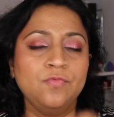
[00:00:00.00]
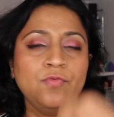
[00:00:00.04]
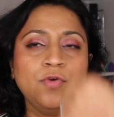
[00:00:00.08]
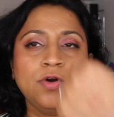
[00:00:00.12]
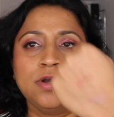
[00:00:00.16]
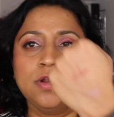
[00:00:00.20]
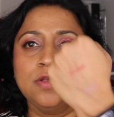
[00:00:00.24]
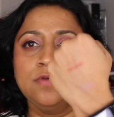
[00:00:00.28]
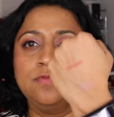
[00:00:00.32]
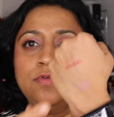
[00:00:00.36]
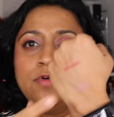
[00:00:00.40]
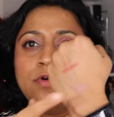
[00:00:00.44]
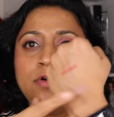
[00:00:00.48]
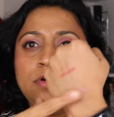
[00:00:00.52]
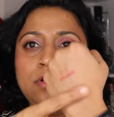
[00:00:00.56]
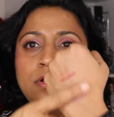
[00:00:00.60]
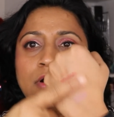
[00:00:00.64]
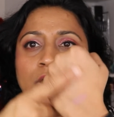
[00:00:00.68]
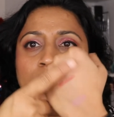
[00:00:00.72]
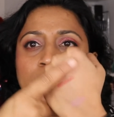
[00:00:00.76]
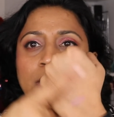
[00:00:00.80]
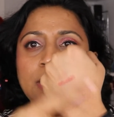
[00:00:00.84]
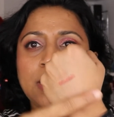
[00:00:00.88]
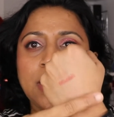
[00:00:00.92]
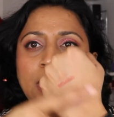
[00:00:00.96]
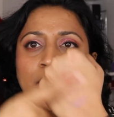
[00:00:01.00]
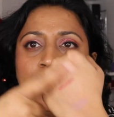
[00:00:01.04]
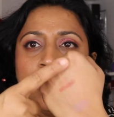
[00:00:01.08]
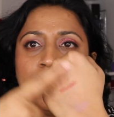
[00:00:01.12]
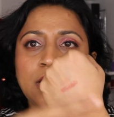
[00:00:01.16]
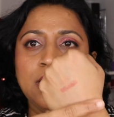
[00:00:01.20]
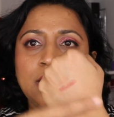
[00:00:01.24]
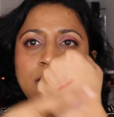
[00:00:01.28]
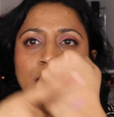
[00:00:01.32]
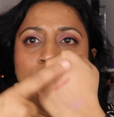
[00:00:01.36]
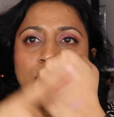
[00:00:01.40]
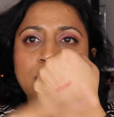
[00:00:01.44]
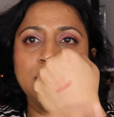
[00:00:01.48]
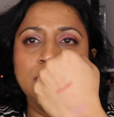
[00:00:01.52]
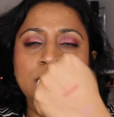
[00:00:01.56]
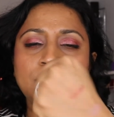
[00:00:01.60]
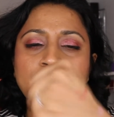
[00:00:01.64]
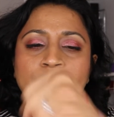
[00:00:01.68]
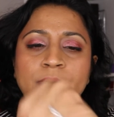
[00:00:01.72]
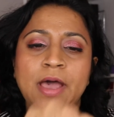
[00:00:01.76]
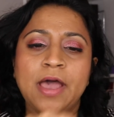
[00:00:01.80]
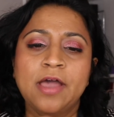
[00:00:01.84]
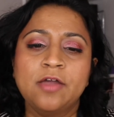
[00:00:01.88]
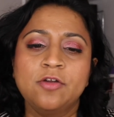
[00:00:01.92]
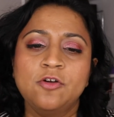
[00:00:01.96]
whatever I had on the
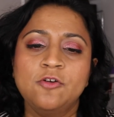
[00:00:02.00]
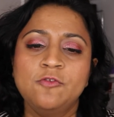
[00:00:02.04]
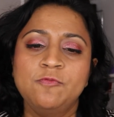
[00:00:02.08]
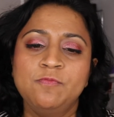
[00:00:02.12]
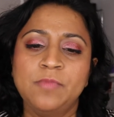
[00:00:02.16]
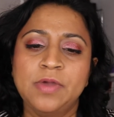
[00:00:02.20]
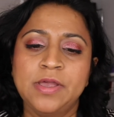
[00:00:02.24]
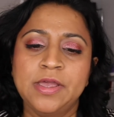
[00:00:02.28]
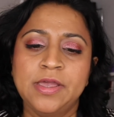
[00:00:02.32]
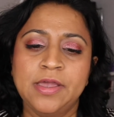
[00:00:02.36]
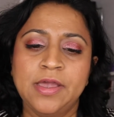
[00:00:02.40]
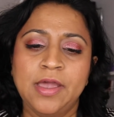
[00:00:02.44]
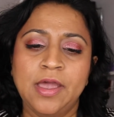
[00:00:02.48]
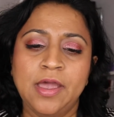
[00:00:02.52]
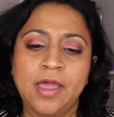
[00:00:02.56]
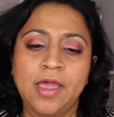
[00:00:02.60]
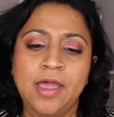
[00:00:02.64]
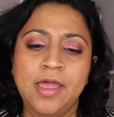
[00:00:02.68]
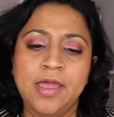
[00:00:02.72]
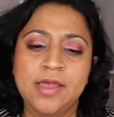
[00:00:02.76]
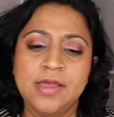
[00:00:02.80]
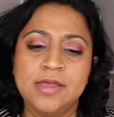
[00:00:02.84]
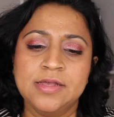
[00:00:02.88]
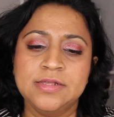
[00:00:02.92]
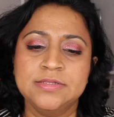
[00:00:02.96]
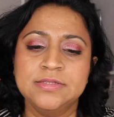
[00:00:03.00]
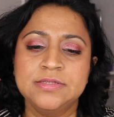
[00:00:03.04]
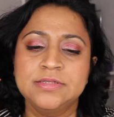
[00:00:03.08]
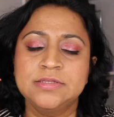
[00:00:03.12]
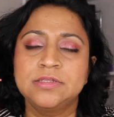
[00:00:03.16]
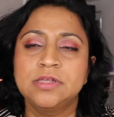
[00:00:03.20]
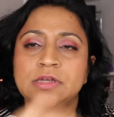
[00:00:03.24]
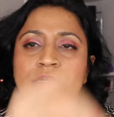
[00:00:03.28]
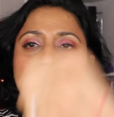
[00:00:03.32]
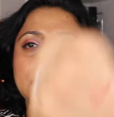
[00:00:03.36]
back of my hands, the